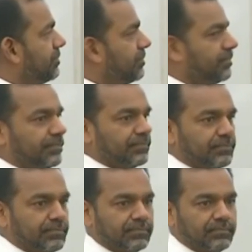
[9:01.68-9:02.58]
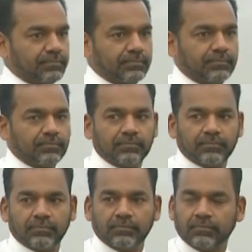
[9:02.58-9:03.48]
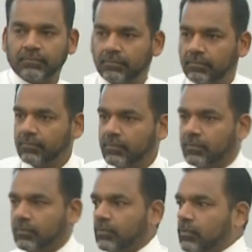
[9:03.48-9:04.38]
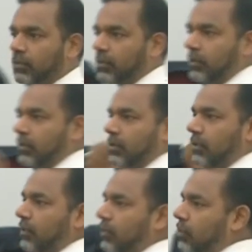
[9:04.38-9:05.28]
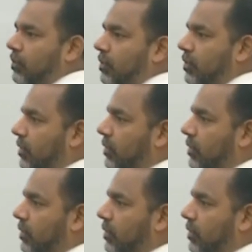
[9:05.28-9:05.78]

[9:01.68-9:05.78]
Nothing is said.